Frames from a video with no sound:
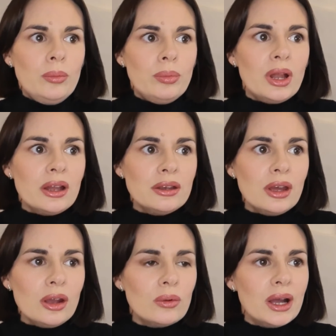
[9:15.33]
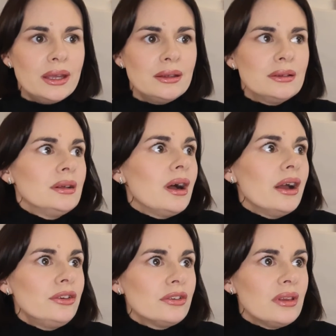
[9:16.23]
But I don't know,
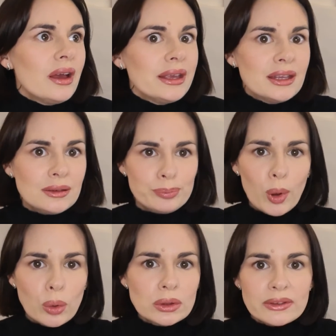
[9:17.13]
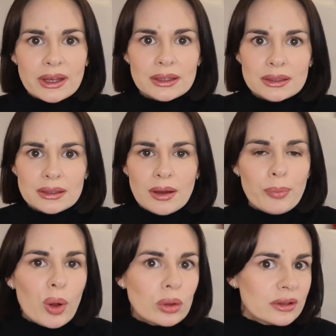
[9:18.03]
I just like it bolder, a
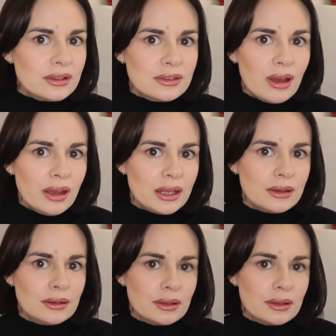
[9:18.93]
bolder design.